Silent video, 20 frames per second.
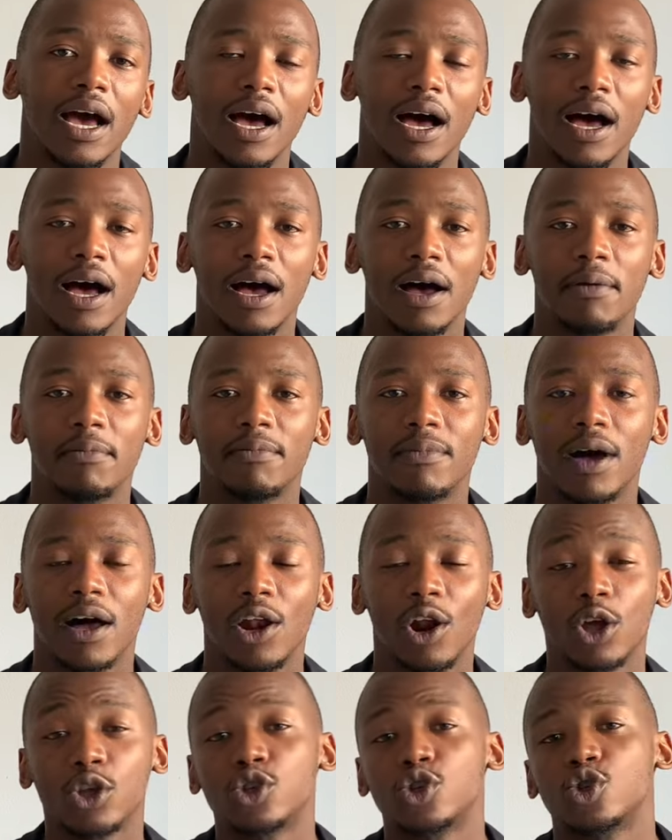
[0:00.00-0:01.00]
a
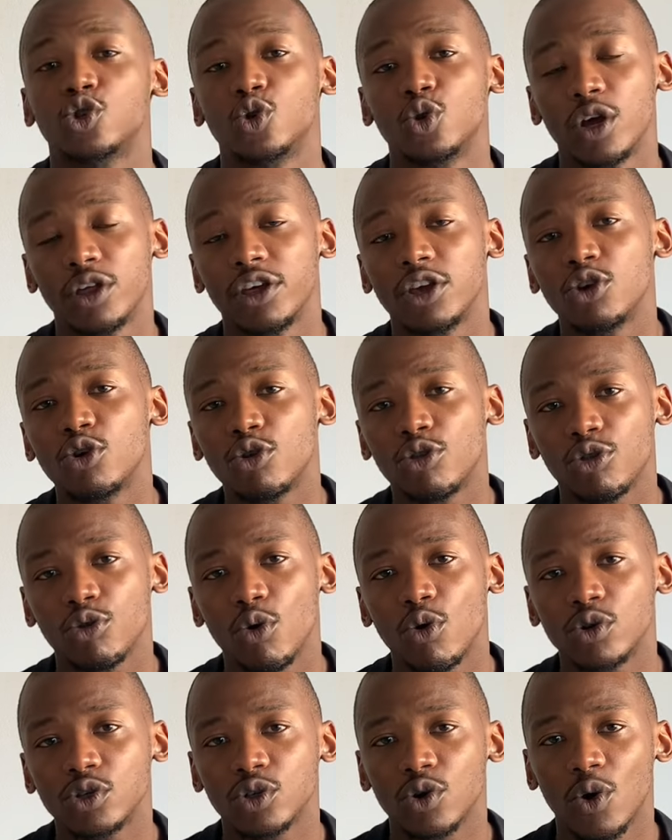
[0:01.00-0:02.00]
lot sooner than you
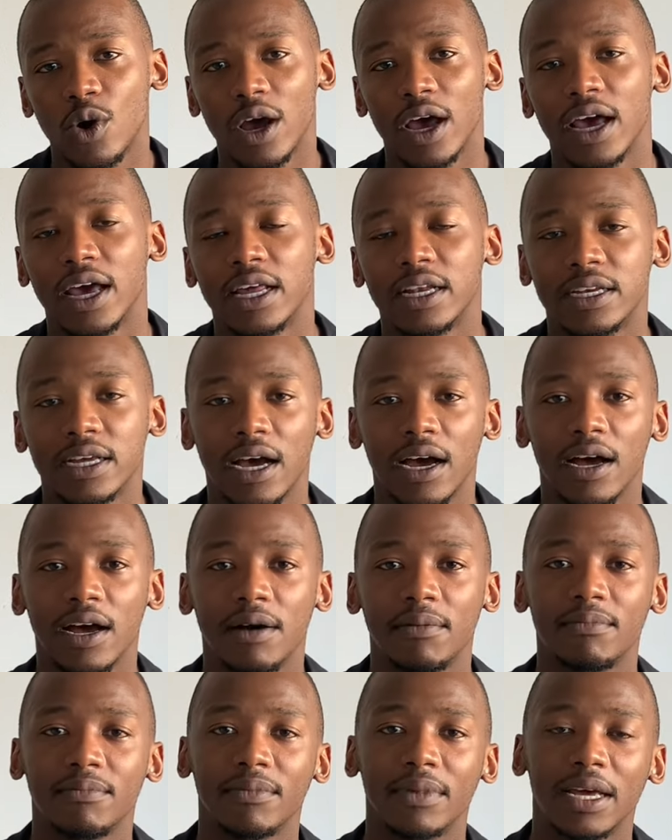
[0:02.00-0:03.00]
thought or had
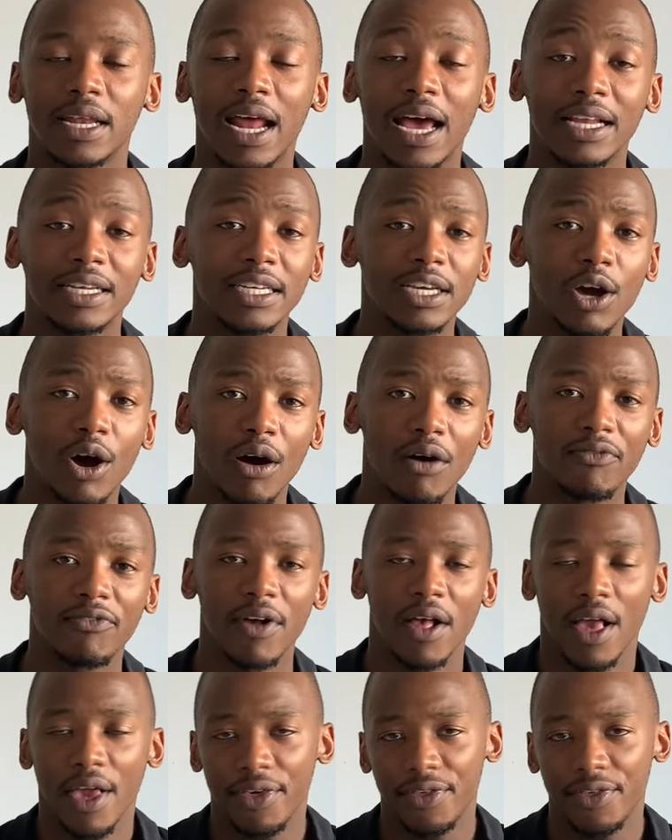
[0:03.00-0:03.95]
an idea of,